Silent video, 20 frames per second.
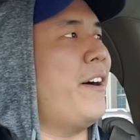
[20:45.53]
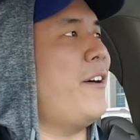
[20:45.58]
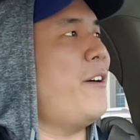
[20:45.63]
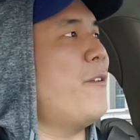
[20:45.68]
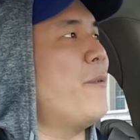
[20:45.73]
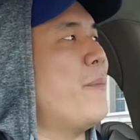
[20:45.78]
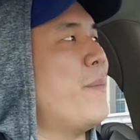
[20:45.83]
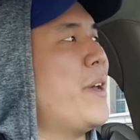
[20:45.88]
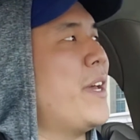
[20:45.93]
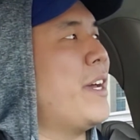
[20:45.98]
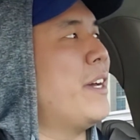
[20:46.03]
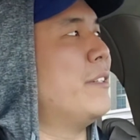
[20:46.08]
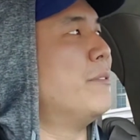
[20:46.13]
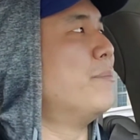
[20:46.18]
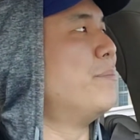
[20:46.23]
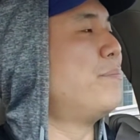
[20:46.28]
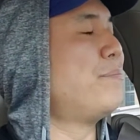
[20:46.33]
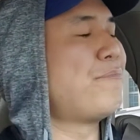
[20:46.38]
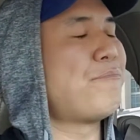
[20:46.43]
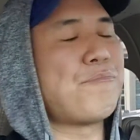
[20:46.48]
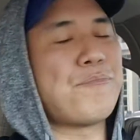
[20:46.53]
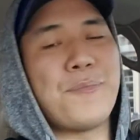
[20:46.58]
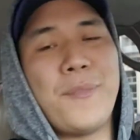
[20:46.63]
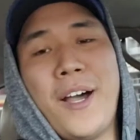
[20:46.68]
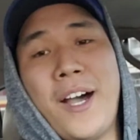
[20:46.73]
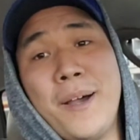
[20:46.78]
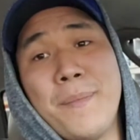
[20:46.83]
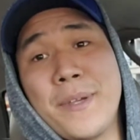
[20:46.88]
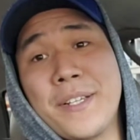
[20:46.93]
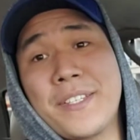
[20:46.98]
Oh man,
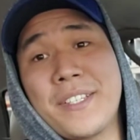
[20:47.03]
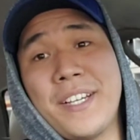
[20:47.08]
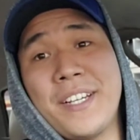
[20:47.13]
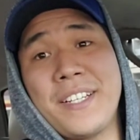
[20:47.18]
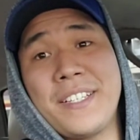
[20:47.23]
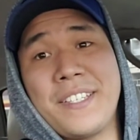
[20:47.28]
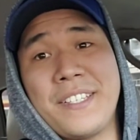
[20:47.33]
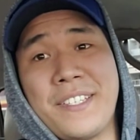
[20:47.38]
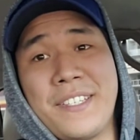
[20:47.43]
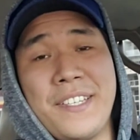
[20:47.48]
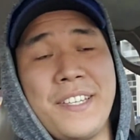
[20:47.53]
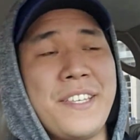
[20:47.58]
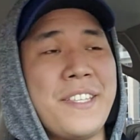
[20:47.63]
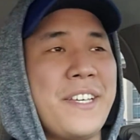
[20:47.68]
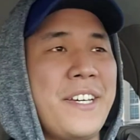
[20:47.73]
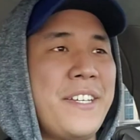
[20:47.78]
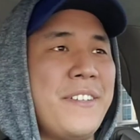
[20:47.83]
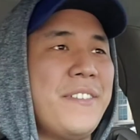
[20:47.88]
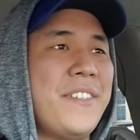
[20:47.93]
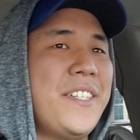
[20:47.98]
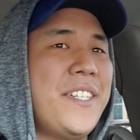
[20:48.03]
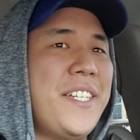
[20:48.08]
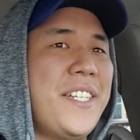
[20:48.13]
I'm excited to see that.